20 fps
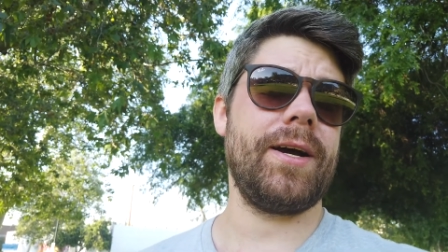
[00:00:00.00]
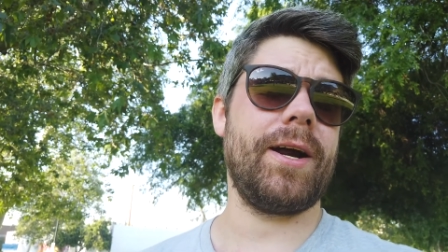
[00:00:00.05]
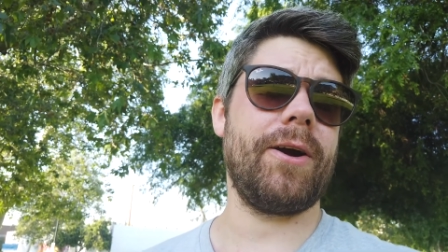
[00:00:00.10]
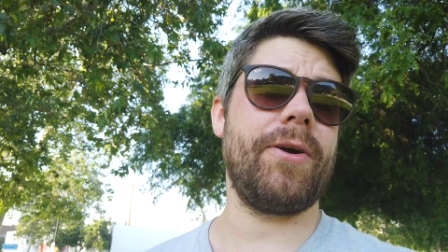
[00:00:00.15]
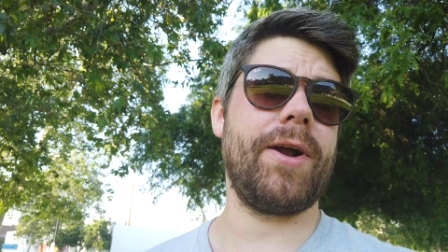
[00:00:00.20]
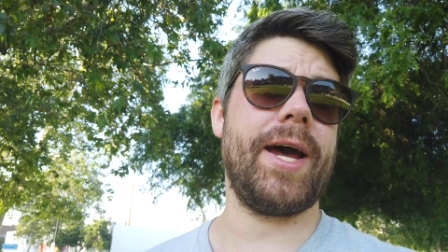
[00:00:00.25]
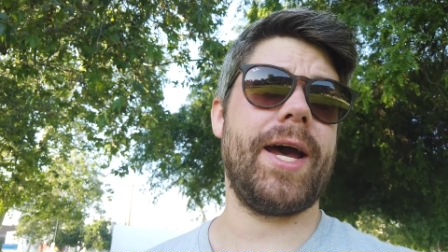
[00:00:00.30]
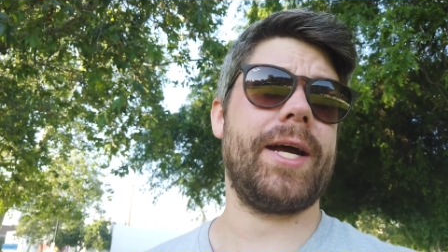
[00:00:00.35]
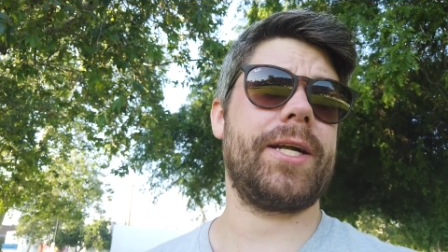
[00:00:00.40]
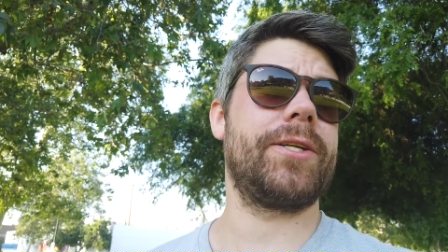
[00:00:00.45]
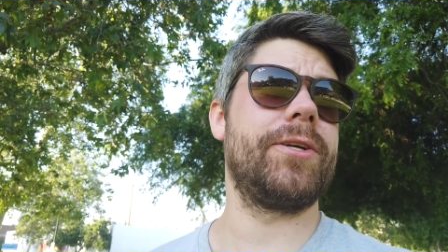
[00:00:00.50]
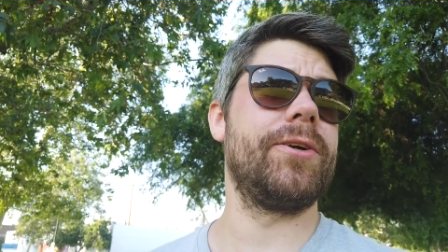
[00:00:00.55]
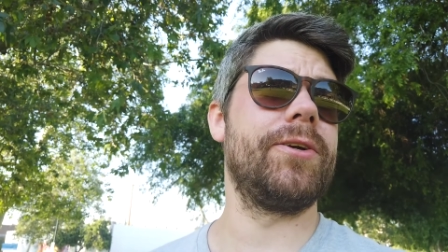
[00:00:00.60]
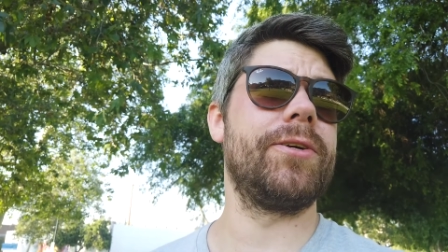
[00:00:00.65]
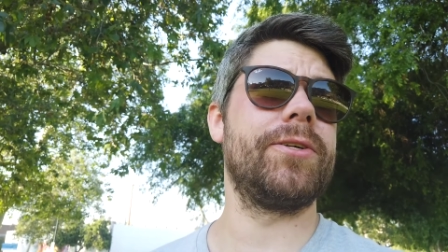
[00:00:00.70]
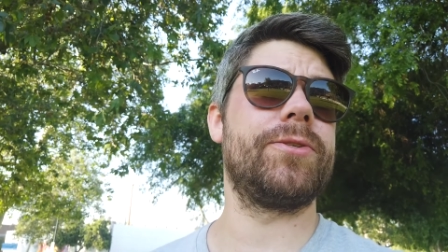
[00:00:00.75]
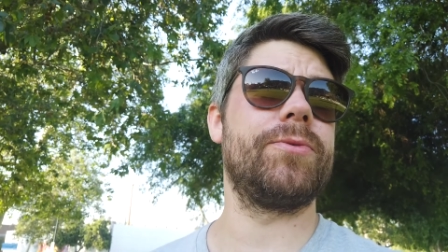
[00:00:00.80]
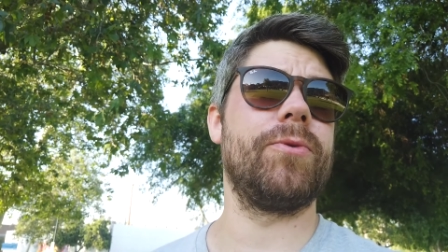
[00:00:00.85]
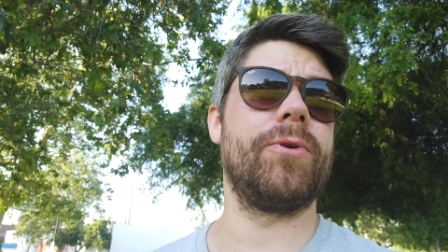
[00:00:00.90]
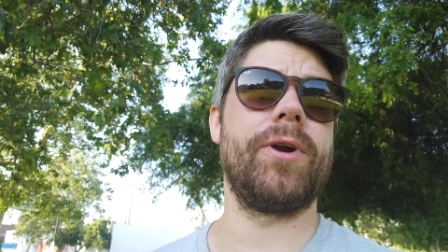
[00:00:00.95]
Our
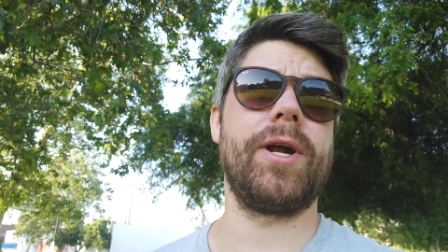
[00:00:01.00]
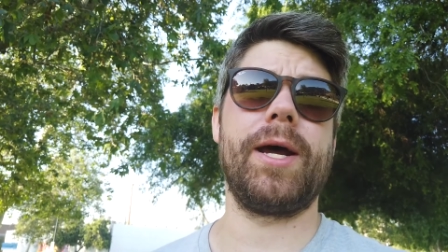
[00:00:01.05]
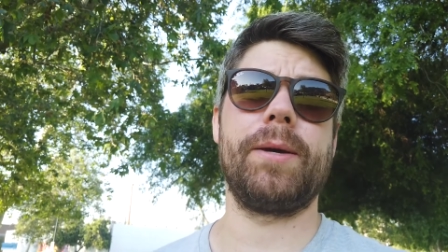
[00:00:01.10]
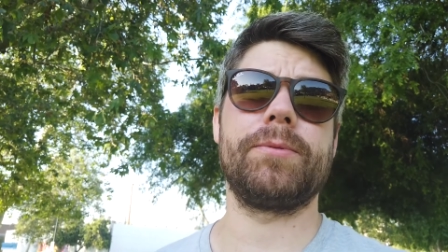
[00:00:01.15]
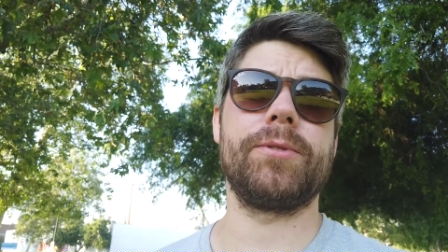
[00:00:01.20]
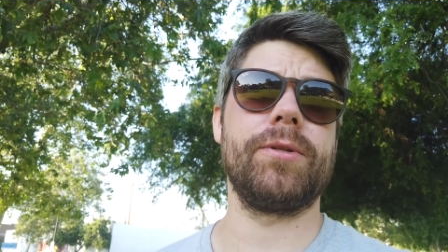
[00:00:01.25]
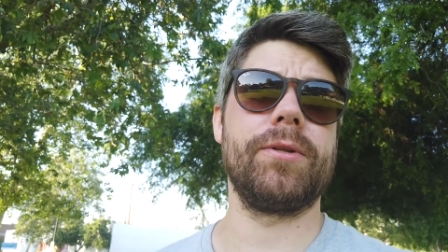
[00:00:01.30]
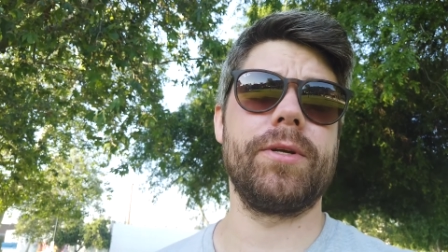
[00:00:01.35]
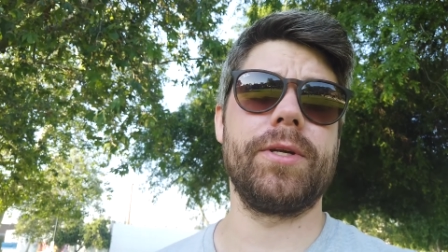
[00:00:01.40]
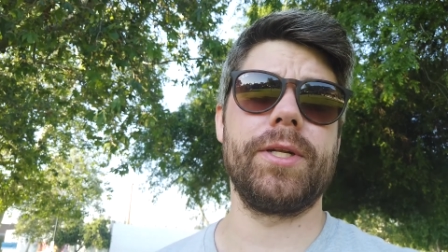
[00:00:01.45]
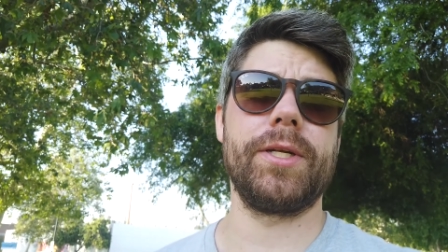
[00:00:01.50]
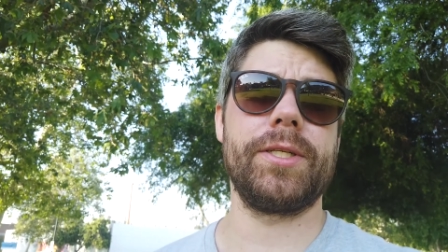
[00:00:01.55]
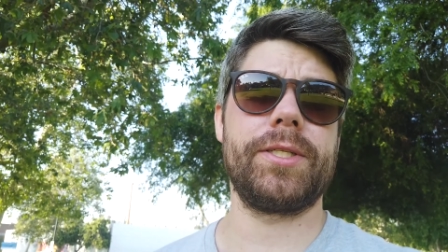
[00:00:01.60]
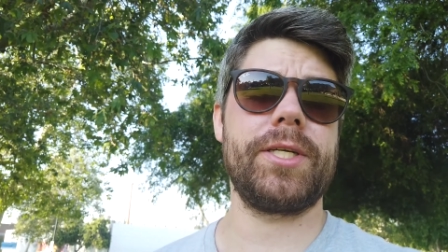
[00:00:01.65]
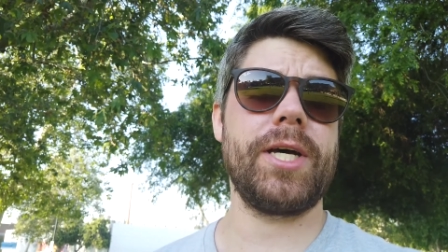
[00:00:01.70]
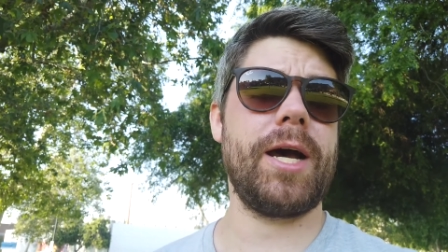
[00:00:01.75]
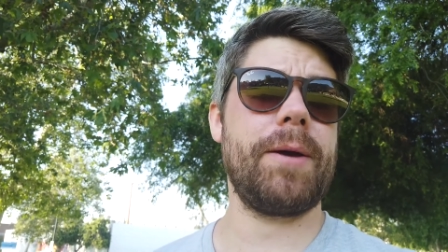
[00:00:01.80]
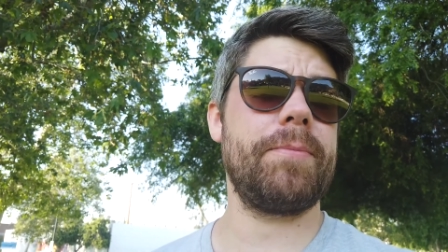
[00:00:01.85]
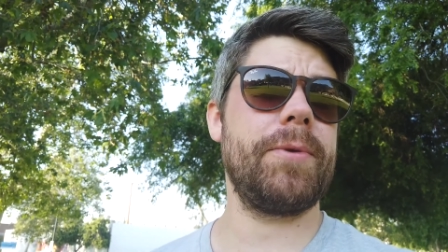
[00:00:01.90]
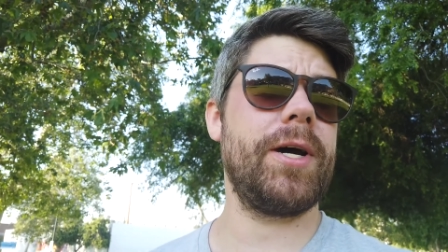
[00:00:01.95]
actors were absolutely
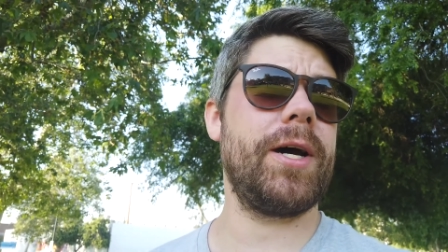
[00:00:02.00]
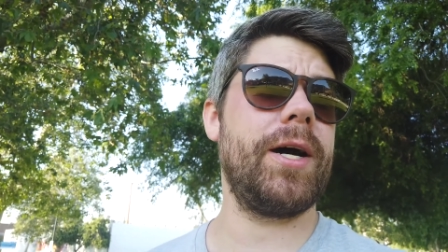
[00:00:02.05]
top